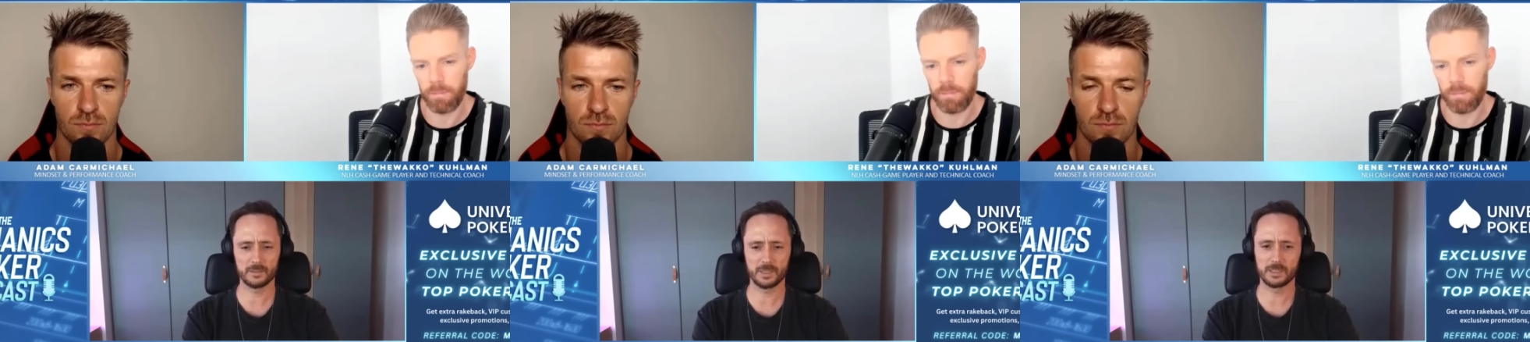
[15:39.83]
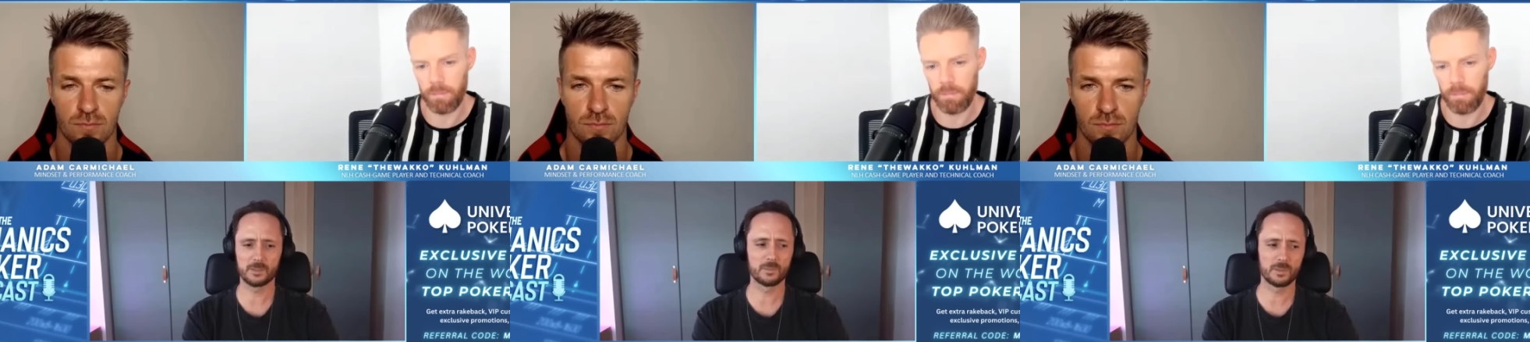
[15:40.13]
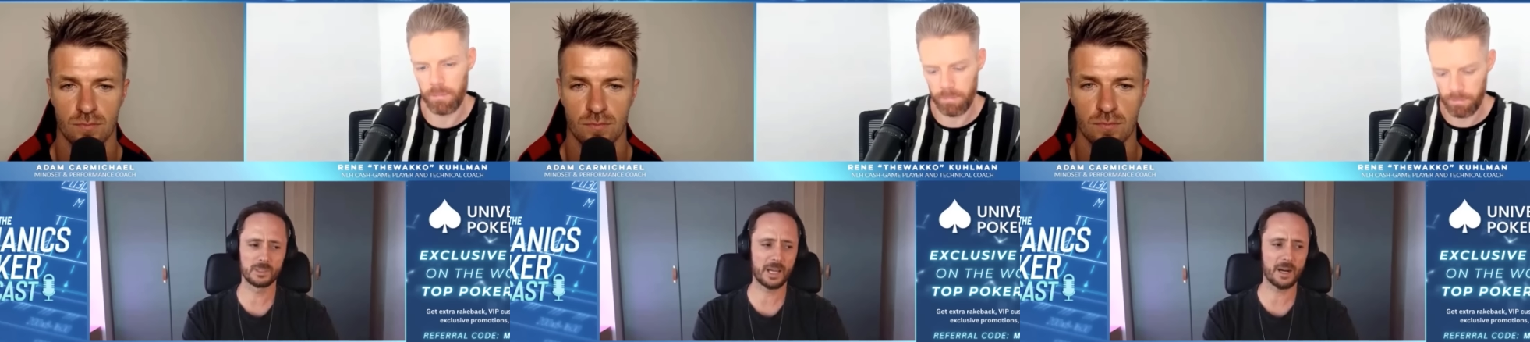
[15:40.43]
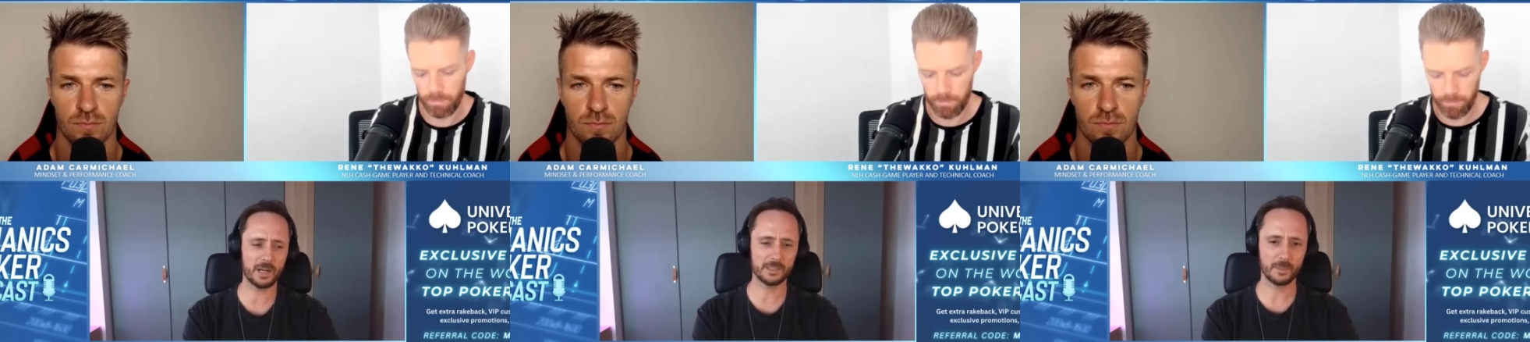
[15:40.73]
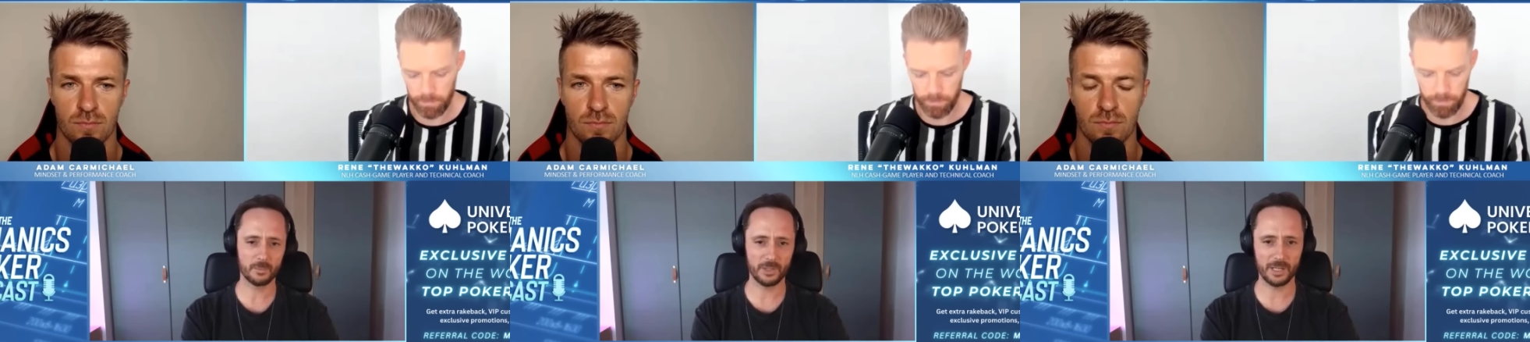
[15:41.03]
Speaker 1: There are
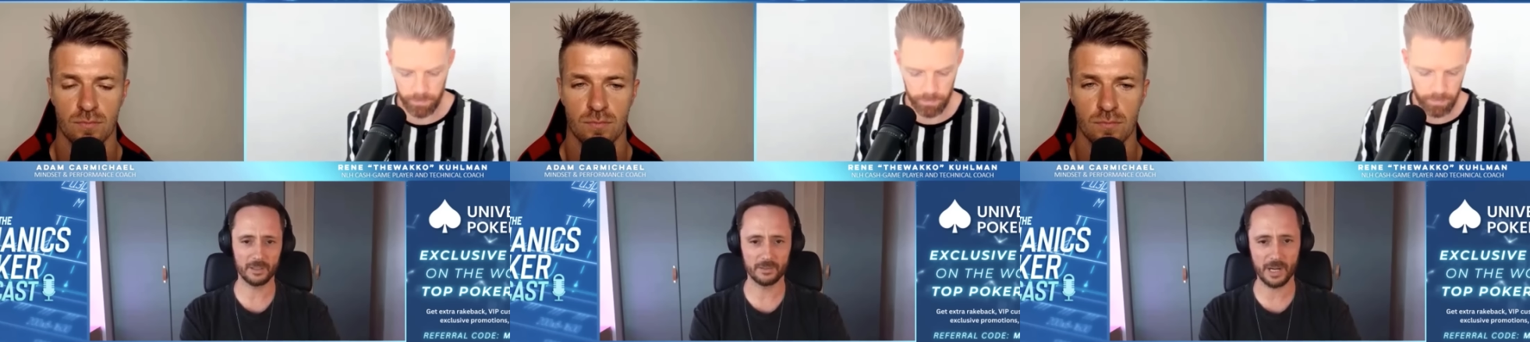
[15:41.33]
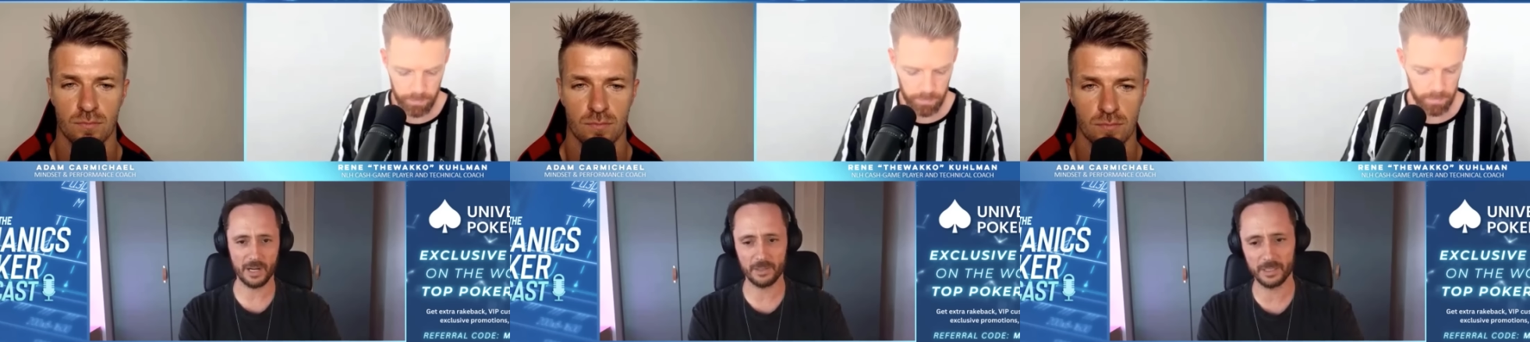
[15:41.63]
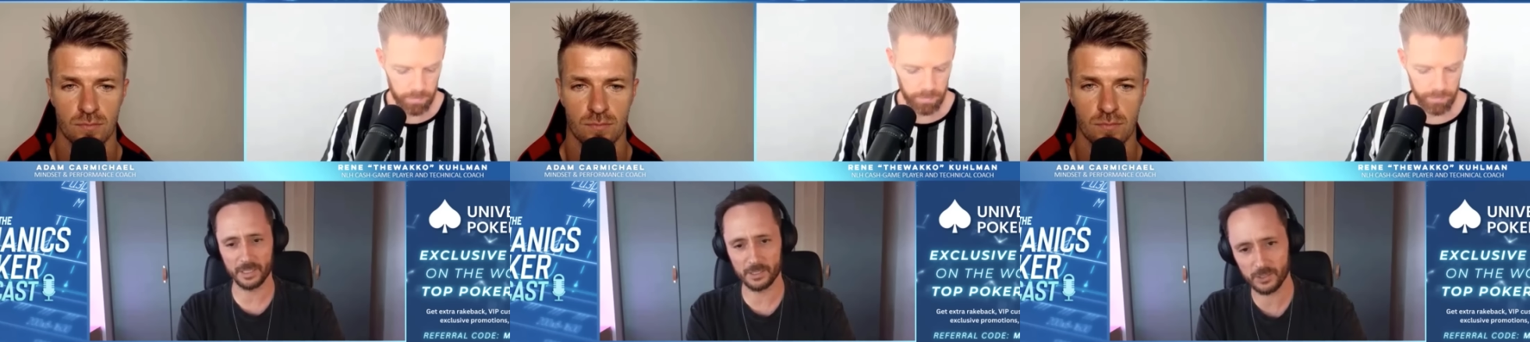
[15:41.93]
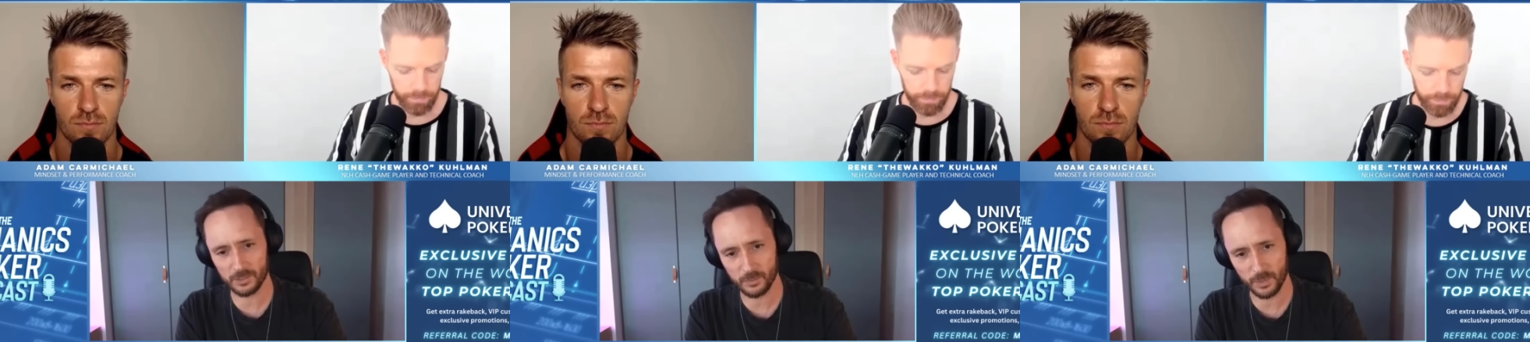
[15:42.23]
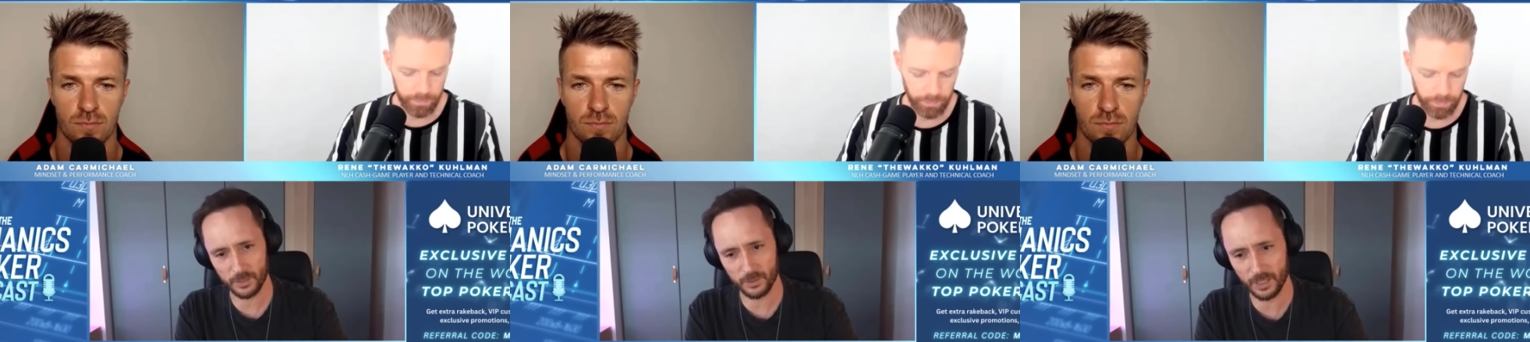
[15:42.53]
some rare occasions
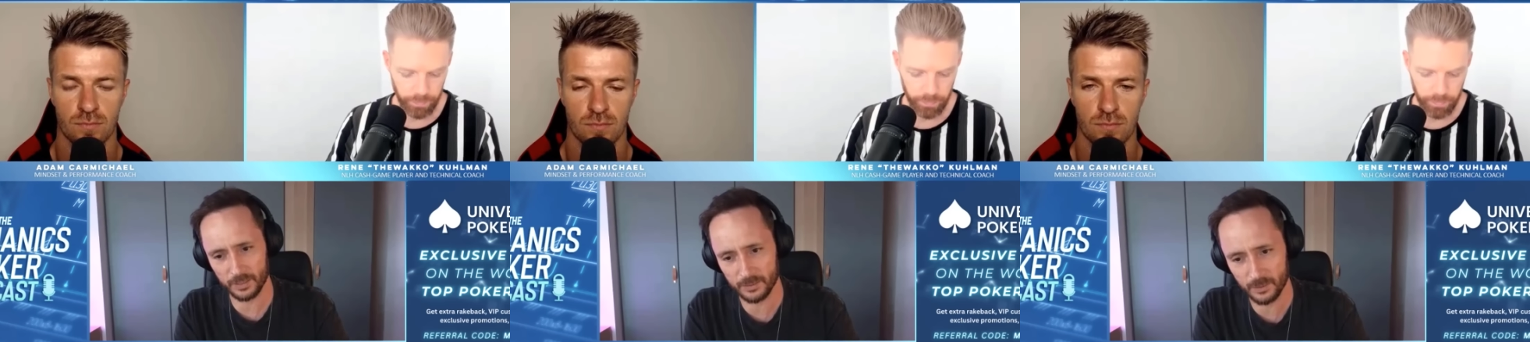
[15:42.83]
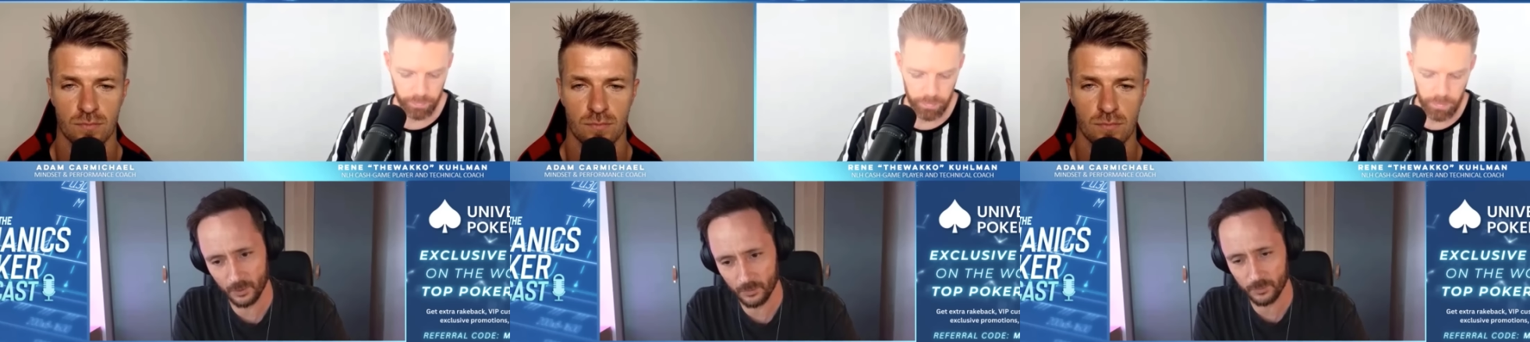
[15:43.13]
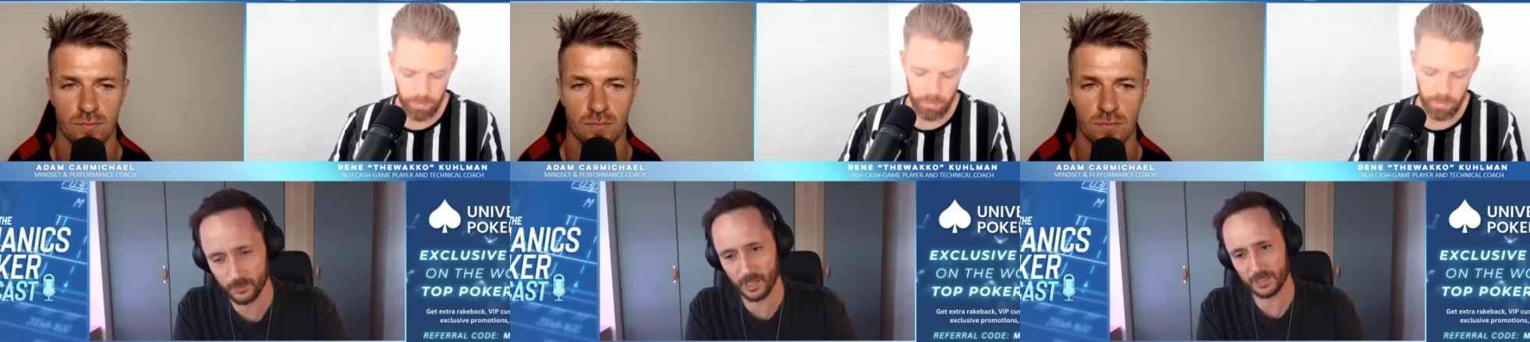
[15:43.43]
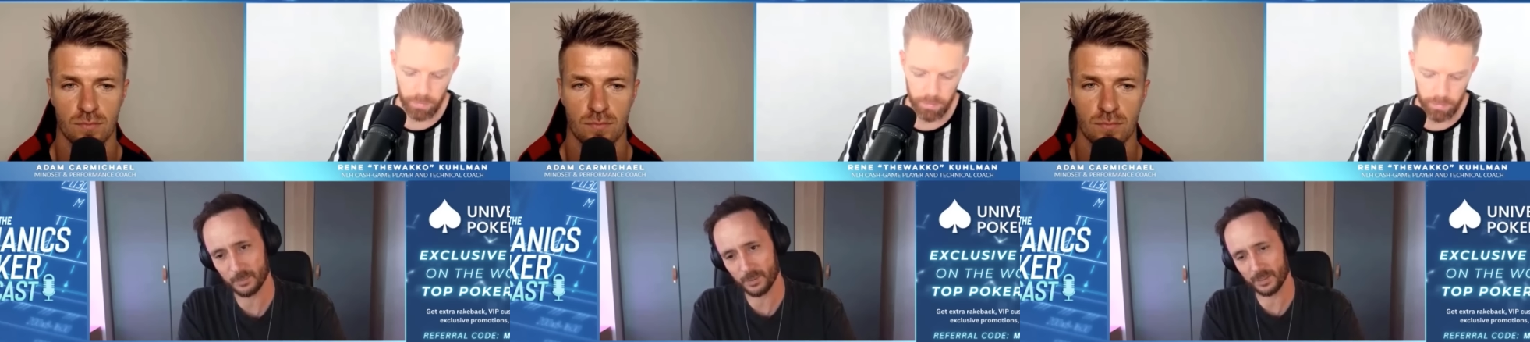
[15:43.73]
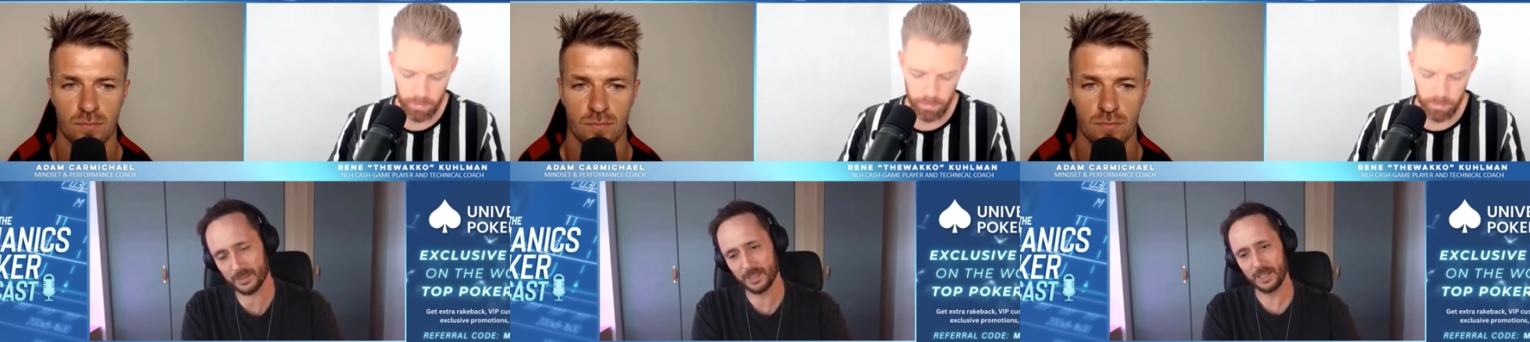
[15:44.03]
when you can go full exploit,